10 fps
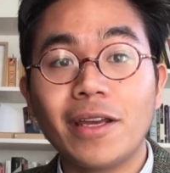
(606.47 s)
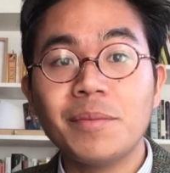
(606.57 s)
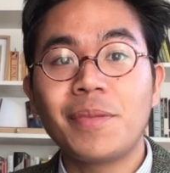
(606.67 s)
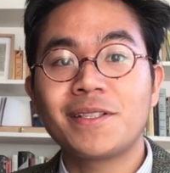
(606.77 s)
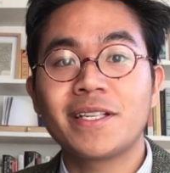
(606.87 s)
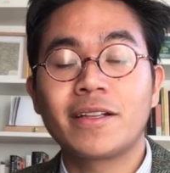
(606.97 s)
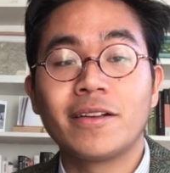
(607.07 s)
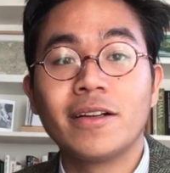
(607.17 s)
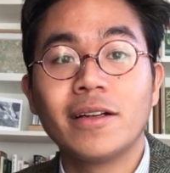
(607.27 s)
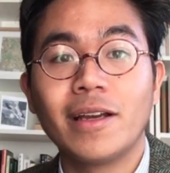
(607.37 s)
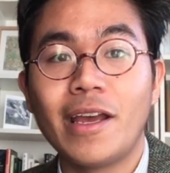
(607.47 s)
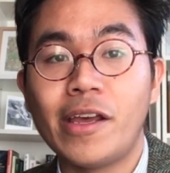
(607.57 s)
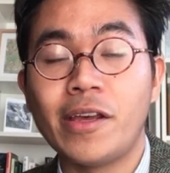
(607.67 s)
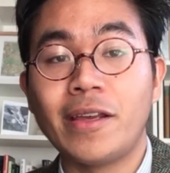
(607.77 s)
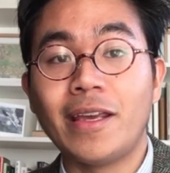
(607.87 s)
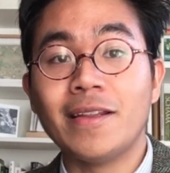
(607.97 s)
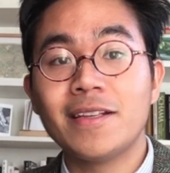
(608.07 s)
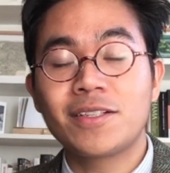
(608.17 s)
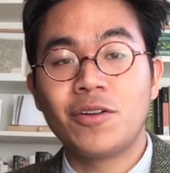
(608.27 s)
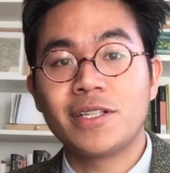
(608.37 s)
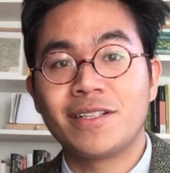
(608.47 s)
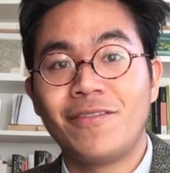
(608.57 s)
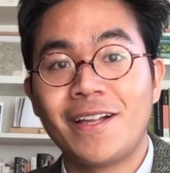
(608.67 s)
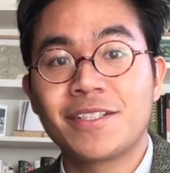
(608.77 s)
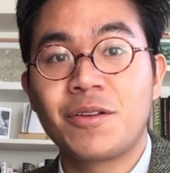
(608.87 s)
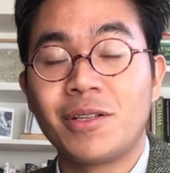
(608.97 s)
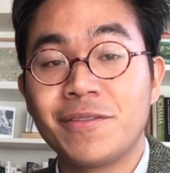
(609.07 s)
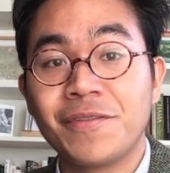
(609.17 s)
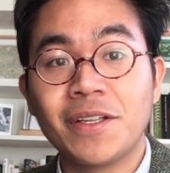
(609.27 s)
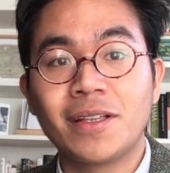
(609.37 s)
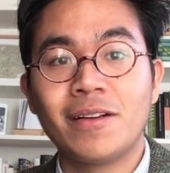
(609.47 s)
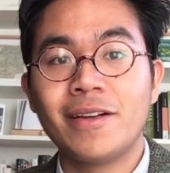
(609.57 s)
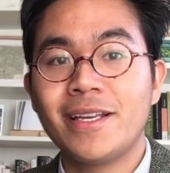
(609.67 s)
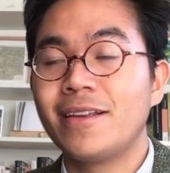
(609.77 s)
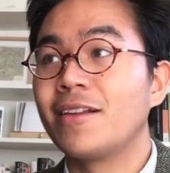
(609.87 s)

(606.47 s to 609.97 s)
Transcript: in particular, in this course, Advanced Quantum Field Theory,